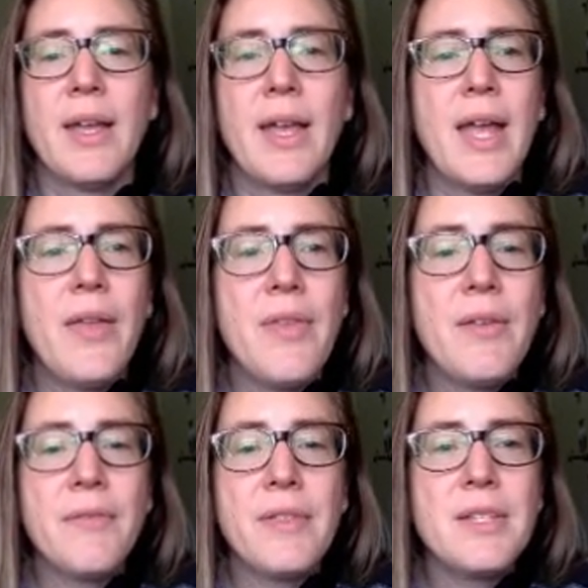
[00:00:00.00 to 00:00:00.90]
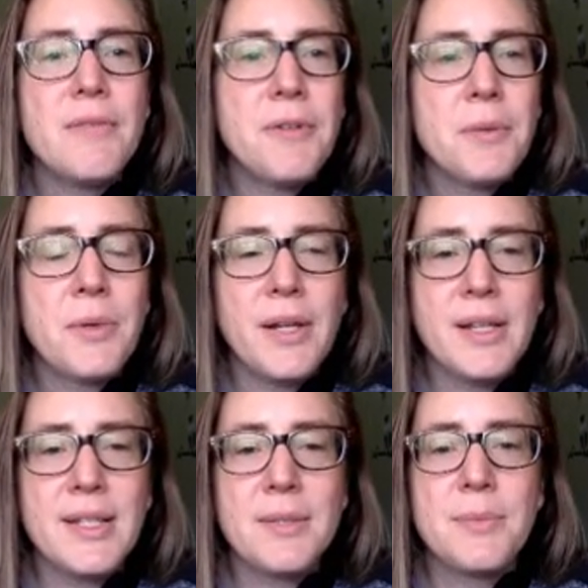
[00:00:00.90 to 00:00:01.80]
And then for the different
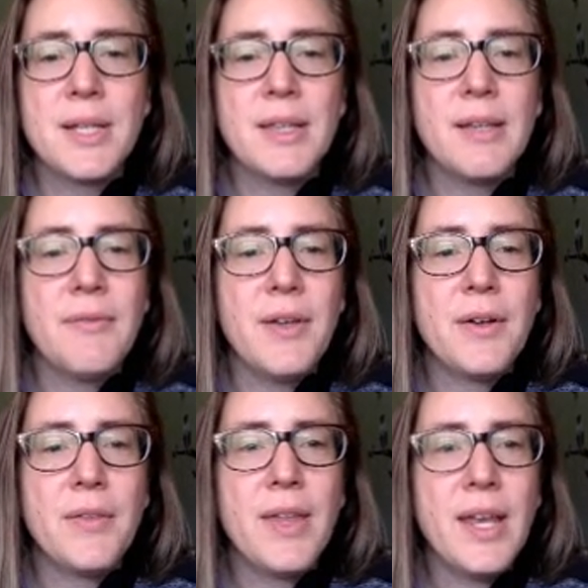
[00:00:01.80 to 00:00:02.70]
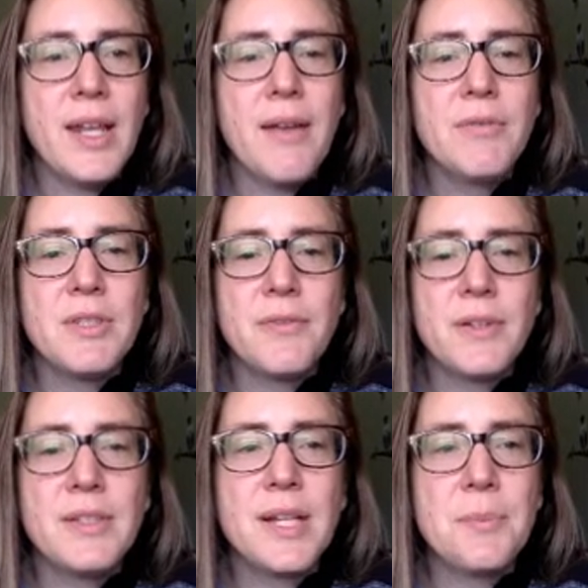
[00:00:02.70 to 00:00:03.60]
organisms that live here, they can have
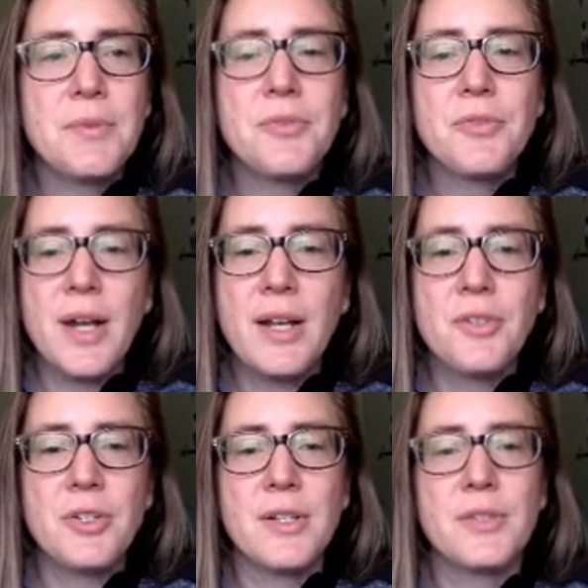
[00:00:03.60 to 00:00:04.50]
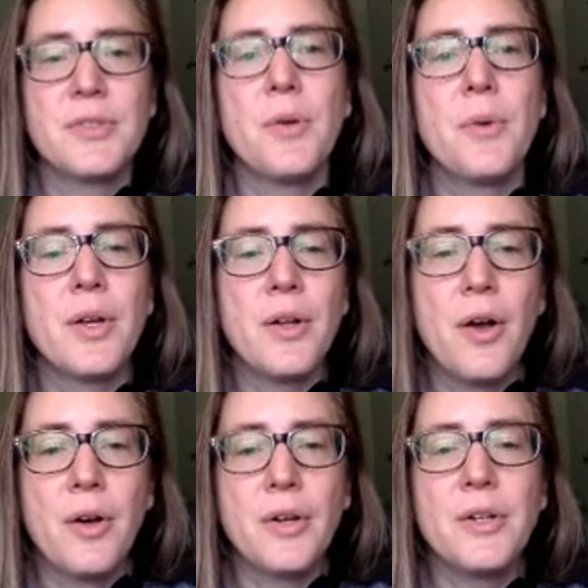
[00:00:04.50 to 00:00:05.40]
different types of strategies. So an
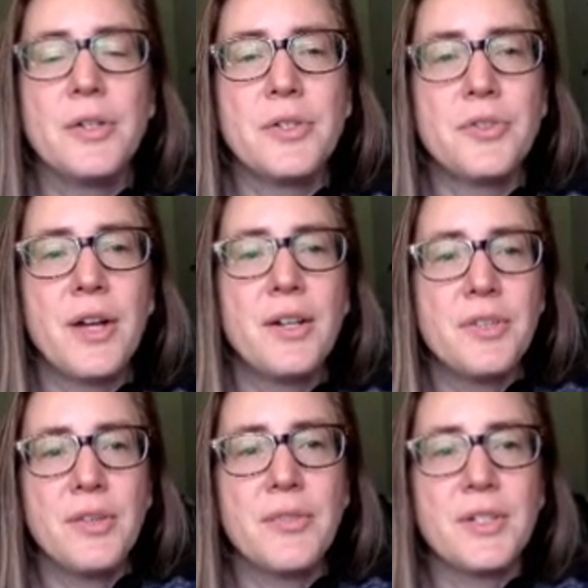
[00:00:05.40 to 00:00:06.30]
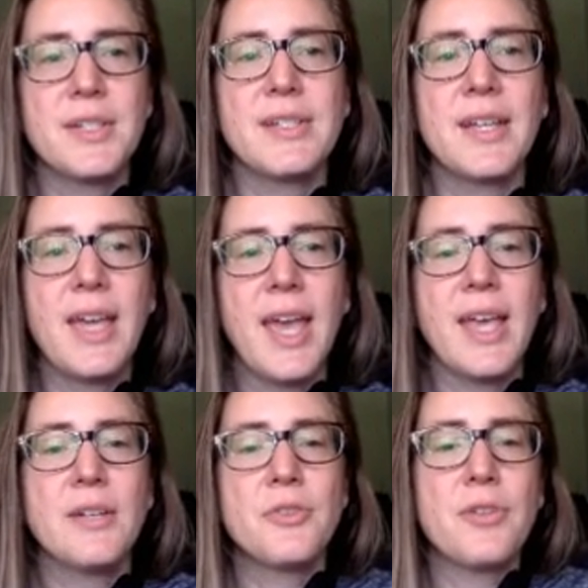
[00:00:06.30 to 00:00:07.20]
R strategy versus a
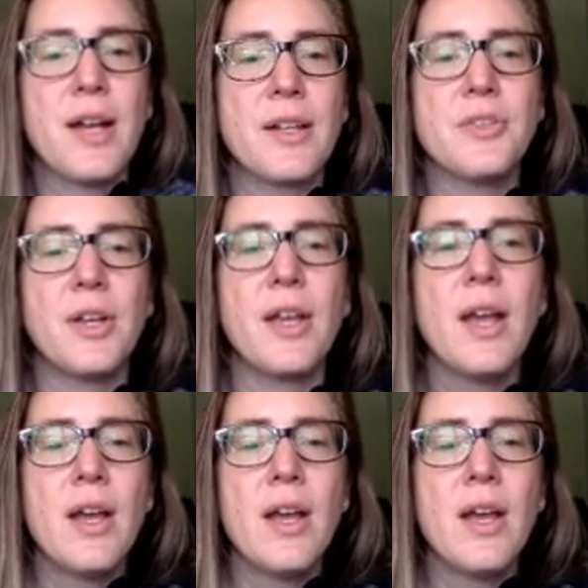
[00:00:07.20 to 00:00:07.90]
K strategy.